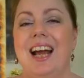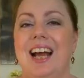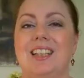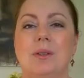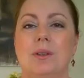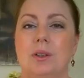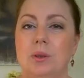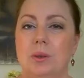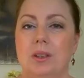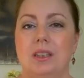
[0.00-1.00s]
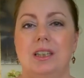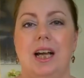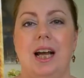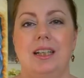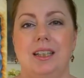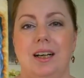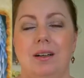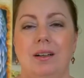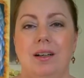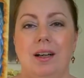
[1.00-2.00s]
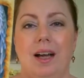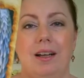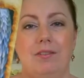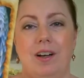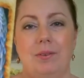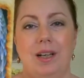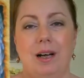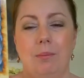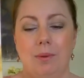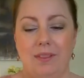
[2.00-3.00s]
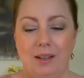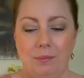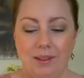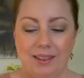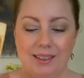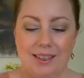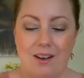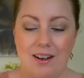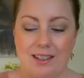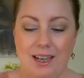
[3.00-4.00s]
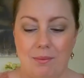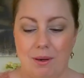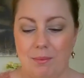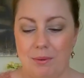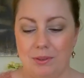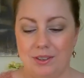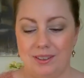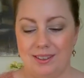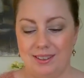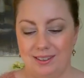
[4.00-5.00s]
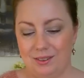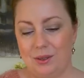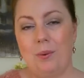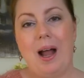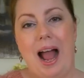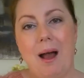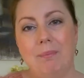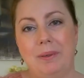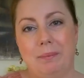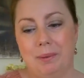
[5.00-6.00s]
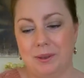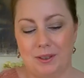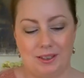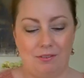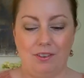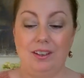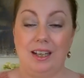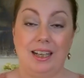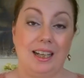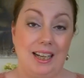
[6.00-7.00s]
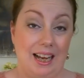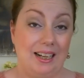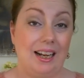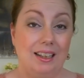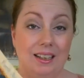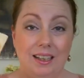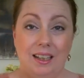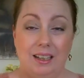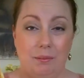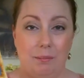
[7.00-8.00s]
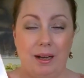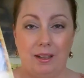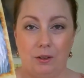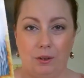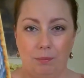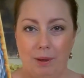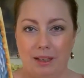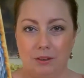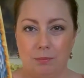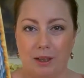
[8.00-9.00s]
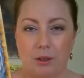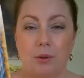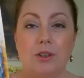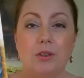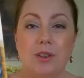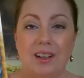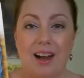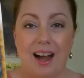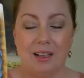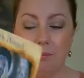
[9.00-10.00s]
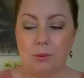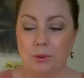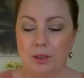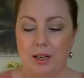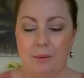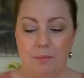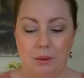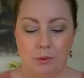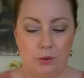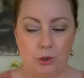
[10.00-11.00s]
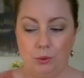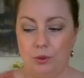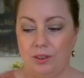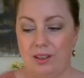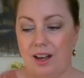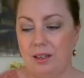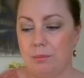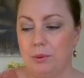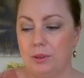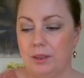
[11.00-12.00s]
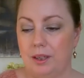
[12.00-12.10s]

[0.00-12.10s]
And so I Googled and found out. But then when this card came up, I was just so happy because I felt like, again, by going to the guidebook, I will show you the guidebook,